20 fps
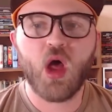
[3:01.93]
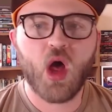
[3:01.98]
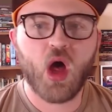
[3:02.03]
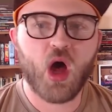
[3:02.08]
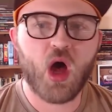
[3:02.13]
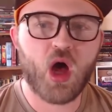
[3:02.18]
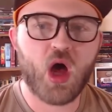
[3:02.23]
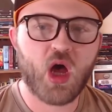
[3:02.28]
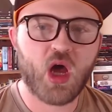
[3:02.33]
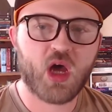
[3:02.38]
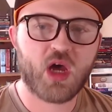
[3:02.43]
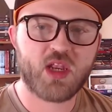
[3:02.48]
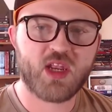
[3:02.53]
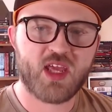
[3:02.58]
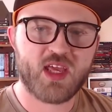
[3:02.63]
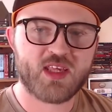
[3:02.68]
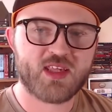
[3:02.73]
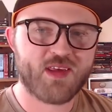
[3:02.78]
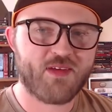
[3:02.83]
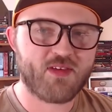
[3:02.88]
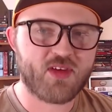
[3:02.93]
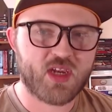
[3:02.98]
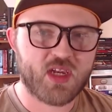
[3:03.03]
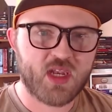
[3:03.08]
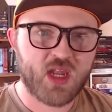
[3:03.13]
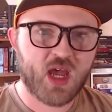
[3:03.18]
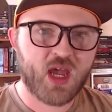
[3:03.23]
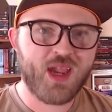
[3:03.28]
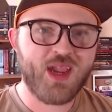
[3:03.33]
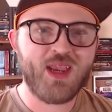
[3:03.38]
On a 7 to
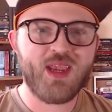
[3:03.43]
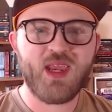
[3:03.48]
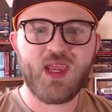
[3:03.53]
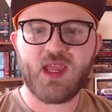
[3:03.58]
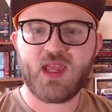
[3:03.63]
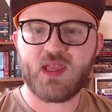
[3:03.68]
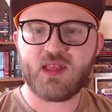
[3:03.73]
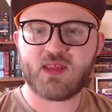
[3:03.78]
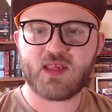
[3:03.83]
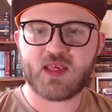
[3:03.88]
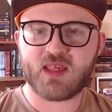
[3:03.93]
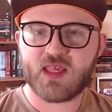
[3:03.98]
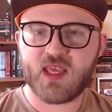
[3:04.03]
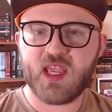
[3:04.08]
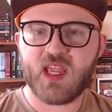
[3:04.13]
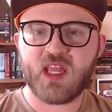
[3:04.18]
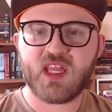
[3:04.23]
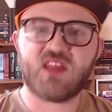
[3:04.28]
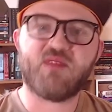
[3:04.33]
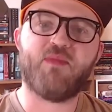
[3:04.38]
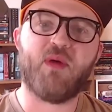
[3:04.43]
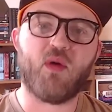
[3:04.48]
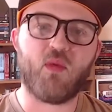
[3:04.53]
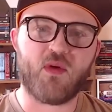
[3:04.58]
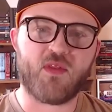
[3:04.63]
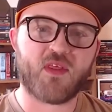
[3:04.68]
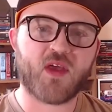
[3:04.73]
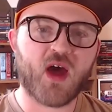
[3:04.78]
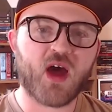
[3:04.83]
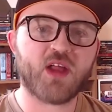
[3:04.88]
9, it succeeds, but
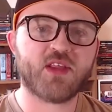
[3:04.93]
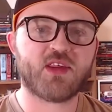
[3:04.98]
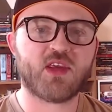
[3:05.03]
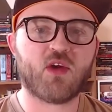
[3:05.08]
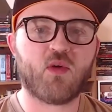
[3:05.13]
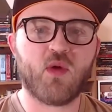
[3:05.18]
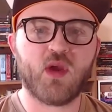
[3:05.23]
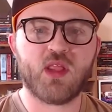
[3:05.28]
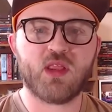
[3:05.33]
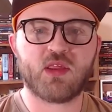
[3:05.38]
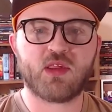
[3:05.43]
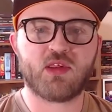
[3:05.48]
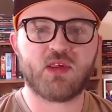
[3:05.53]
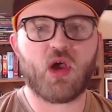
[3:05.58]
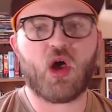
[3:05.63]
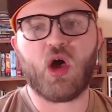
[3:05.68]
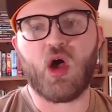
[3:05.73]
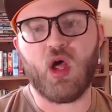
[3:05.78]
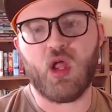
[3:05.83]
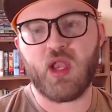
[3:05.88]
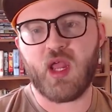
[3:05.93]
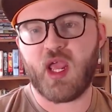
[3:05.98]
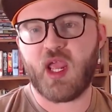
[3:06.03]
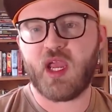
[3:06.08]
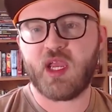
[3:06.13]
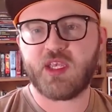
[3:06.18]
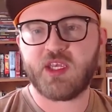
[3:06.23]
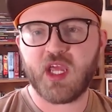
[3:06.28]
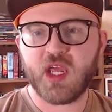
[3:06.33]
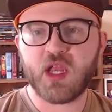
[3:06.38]
with consequence. On
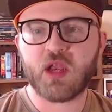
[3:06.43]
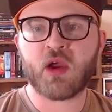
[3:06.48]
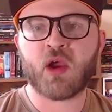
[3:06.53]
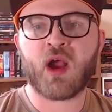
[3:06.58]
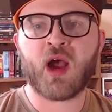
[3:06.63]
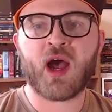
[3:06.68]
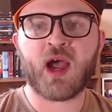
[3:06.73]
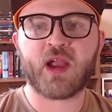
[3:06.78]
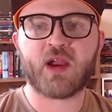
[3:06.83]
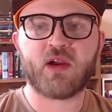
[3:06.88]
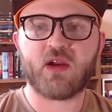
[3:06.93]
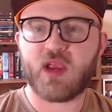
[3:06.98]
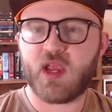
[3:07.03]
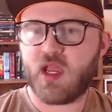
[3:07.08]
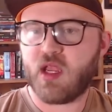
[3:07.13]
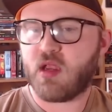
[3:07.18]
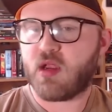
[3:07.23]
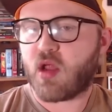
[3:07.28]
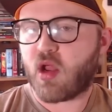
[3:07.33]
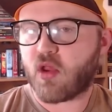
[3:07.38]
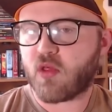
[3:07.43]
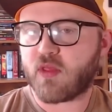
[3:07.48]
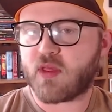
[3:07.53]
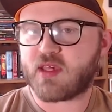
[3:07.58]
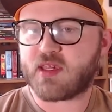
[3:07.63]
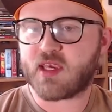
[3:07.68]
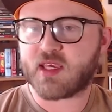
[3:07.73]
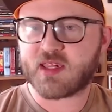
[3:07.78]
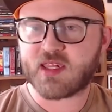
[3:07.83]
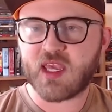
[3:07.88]
a 10 or higher, it not only
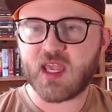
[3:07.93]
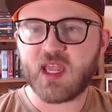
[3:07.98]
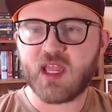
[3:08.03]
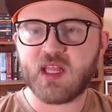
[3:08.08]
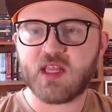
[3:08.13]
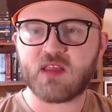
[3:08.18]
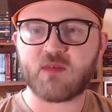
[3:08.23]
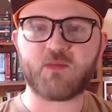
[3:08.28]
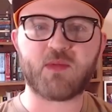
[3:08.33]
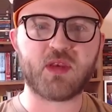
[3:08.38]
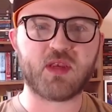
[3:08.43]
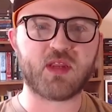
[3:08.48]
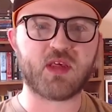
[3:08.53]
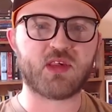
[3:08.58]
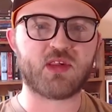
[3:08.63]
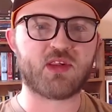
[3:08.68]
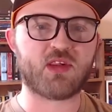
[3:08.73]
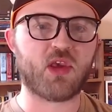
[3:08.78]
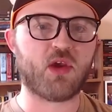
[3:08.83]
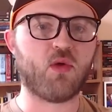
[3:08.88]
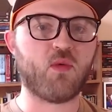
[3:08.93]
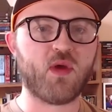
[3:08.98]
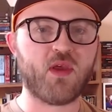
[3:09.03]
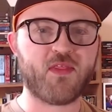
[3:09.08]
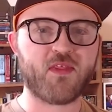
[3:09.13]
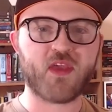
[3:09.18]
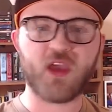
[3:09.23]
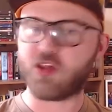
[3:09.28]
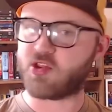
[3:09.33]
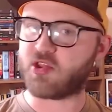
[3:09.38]
succeeds, but does so
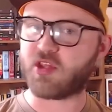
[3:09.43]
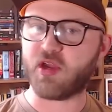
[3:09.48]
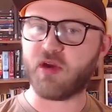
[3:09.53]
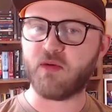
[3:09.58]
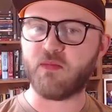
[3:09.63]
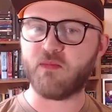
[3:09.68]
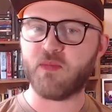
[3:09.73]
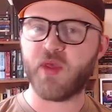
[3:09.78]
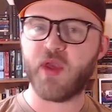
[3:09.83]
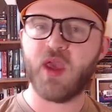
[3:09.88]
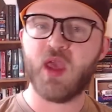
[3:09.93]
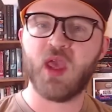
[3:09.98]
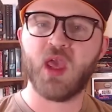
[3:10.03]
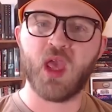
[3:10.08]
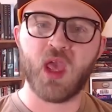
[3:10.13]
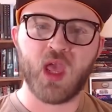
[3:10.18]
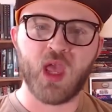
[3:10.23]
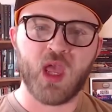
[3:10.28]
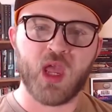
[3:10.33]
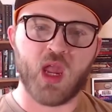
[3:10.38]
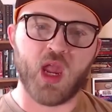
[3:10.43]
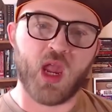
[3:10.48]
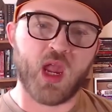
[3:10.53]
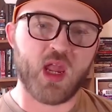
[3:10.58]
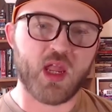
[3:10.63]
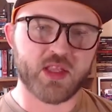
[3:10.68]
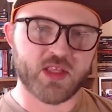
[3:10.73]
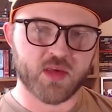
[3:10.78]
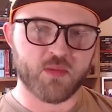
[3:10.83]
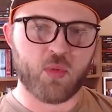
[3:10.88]
with gusto.
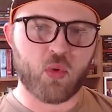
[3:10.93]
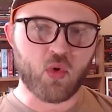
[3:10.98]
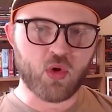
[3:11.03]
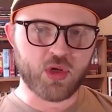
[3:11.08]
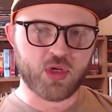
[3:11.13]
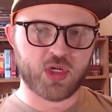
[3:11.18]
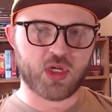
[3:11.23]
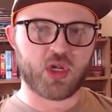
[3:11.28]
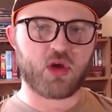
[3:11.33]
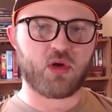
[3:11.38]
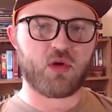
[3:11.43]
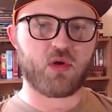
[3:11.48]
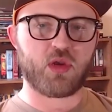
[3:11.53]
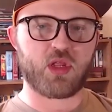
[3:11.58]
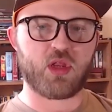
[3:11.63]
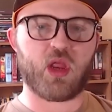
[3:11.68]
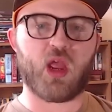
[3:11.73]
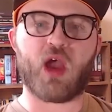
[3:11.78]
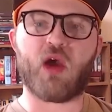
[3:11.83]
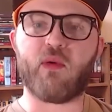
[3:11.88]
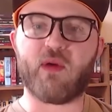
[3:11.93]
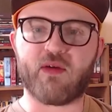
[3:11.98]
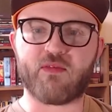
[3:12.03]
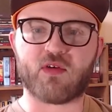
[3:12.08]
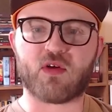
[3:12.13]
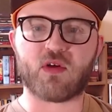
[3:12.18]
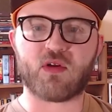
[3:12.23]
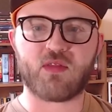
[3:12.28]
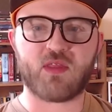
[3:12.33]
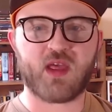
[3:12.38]
It's important to note,
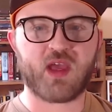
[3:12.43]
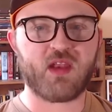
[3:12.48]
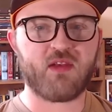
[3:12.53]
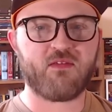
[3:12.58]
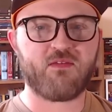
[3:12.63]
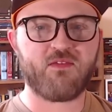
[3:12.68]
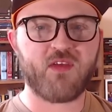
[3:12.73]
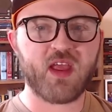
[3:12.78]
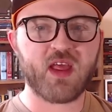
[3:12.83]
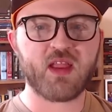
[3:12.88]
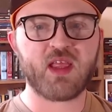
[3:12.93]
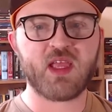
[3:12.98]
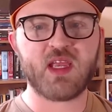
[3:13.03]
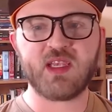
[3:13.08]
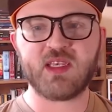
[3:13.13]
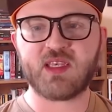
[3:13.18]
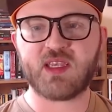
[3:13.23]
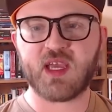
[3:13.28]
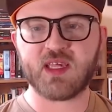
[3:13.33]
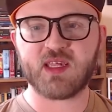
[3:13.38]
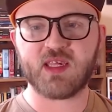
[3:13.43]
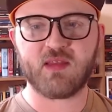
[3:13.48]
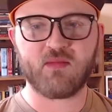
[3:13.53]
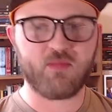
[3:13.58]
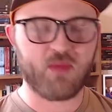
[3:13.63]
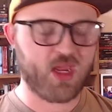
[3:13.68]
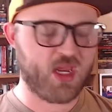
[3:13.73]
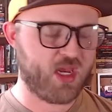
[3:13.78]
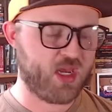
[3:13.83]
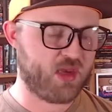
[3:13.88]
however, that failing doesn't
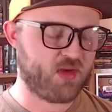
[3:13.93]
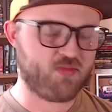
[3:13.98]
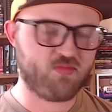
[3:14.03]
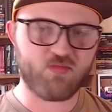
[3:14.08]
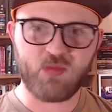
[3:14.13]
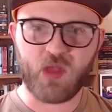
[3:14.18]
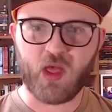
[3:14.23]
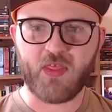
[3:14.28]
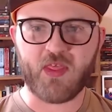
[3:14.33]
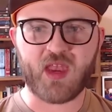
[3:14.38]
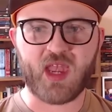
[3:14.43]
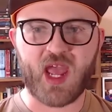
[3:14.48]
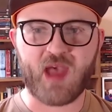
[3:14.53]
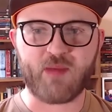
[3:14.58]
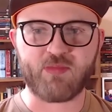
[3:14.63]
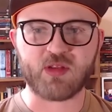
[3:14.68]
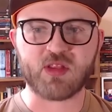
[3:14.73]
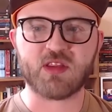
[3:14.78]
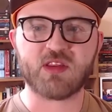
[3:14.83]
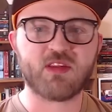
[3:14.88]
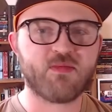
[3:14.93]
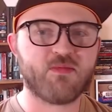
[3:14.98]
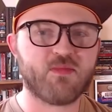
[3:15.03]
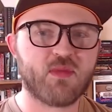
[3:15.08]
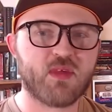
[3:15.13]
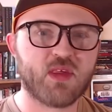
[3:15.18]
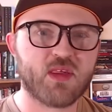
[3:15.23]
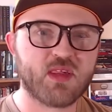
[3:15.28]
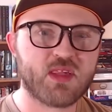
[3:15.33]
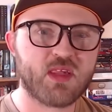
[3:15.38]
mean nothing happens.
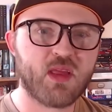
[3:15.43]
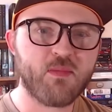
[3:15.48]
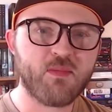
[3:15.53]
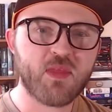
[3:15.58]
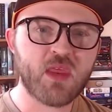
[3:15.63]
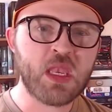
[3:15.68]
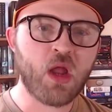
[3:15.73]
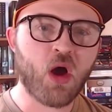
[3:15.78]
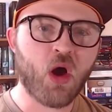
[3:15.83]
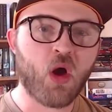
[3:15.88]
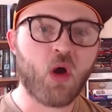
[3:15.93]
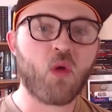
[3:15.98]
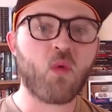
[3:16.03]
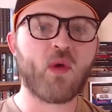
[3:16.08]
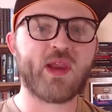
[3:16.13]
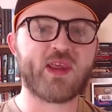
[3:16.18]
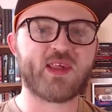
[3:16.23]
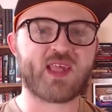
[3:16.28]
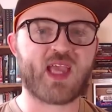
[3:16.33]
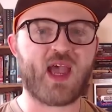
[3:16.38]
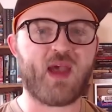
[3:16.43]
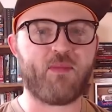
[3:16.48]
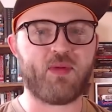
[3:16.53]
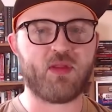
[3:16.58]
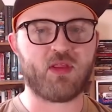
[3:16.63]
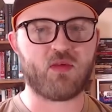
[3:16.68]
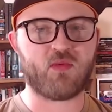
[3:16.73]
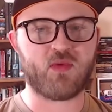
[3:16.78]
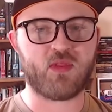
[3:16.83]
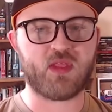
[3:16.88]
Something always
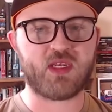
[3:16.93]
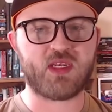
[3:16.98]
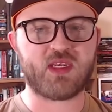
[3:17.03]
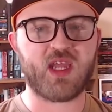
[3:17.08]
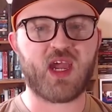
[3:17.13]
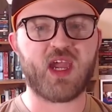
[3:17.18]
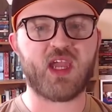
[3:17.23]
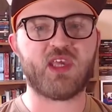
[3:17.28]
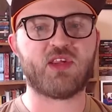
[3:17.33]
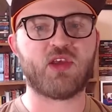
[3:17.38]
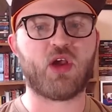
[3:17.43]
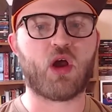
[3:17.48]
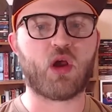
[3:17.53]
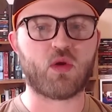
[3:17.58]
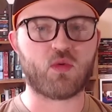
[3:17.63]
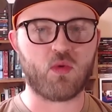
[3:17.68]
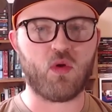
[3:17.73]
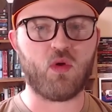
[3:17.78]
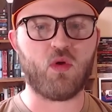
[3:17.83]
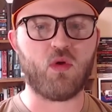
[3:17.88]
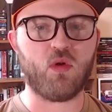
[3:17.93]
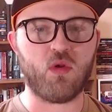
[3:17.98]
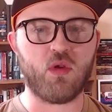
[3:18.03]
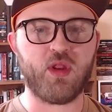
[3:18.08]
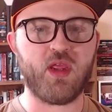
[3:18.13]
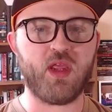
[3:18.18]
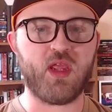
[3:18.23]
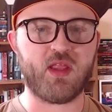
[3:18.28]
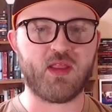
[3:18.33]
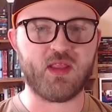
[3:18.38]
happens when the dice are rolled
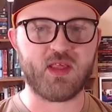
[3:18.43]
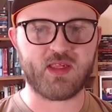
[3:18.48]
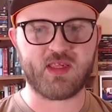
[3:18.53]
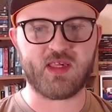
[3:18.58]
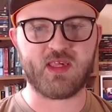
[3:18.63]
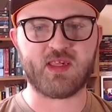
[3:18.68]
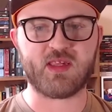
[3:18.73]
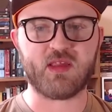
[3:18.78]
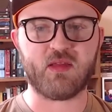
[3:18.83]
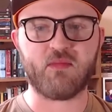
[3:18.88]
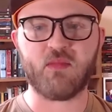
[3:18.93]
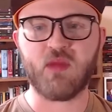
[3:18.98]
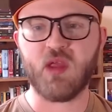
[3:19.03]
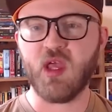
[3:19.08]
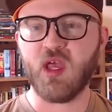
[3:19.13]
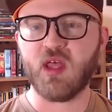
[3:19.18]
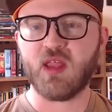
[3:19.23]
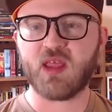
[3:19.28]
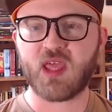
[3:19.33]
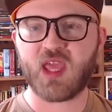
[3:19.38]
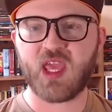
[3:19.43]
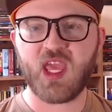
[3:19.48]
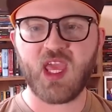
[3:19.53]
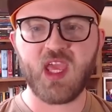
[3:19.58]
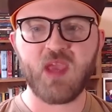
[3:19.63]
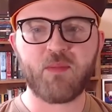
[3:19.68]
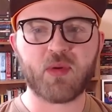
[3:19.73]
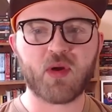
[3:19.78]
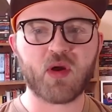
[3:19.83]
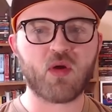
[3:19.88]
in this system. The
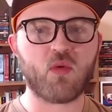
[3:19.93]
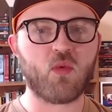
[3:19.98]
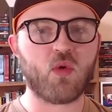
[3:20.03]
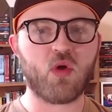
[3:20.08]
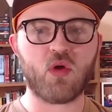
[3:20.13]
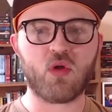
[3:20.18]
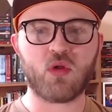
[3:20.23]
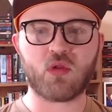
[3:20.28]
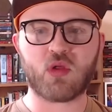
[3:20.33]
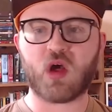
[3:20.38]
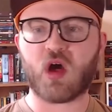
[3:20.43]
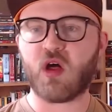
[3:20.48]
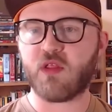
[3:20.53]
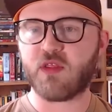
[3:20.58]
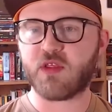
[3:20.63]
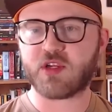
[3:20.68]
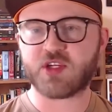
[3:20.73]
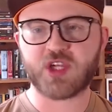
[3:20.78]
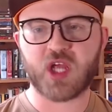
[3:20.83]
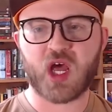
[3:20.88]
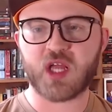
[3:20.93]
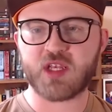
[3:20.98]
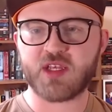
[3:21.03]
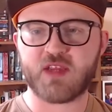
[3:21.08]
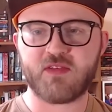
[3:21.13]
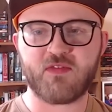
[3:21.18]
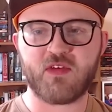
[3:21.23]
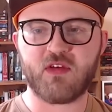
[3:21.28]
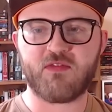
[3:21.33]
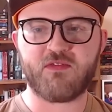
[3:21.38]
Keeper will call the shot
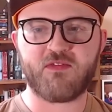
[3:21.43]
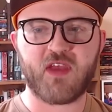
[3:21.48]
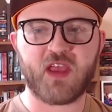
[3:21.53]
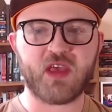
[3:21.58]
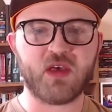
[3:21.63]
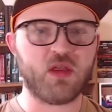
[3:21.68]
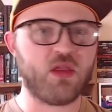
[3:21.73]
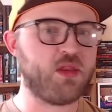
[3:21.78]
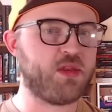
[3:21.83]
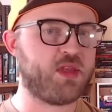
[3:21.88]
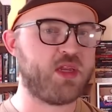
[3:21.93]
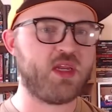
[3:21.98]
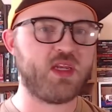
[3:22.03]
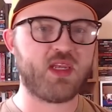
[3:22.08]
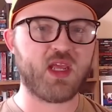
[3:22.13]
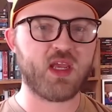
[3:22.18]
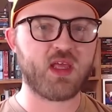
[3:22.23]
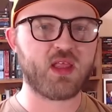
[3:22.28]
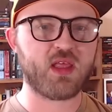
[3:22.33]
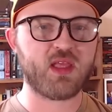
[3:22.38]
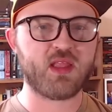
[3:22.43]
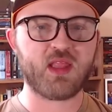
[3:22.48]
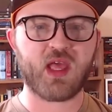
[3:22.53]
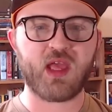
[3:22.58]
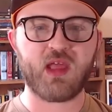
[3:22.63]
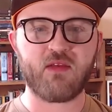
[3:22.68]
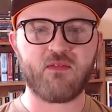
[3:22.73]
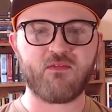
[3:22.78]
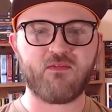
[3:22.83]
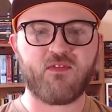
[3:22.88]
if you fail, detailing
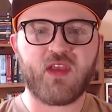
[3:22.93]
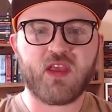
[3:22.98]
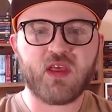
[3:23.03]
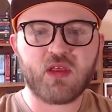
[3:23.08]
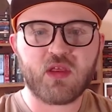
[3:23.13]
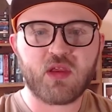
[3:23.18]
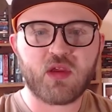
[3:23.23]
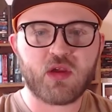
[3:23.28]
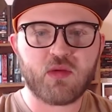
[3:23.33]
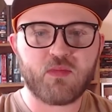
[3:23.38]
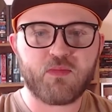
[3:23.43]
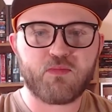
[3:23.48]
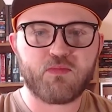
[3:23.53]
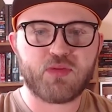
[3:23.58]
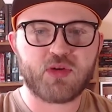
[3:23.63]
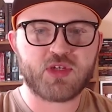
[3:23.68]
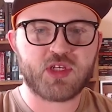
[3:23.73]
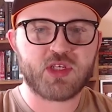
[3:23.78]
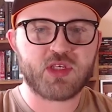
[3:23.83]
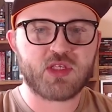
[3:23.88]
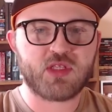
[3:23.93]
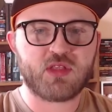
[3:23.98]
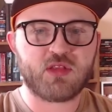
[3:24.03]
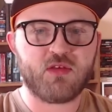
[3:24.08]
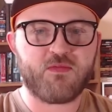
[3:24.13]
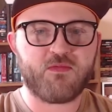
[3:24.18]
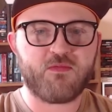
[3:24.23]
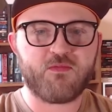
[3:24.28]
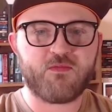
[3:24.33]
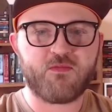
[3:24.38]
that failure pushes
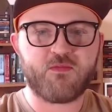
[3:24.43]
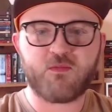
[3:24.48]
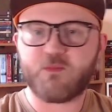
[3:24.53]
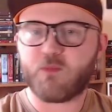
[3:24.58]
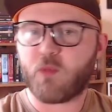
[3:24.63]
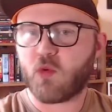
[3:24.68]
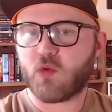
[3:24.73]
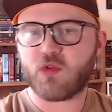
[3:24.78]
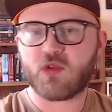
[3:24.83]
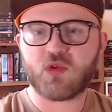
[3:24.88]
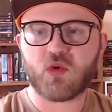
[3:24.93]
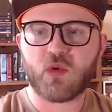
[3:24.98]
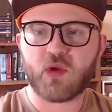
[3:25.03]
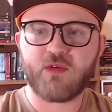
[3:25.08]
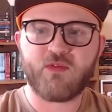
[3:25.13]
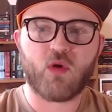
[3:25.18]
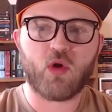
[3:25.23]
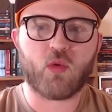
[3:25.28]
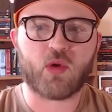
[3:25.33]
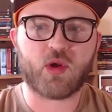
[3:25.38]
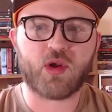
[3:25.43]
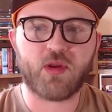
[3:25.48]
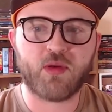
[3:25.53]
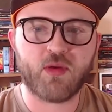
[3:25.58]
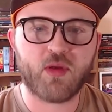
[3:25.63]
the story forward.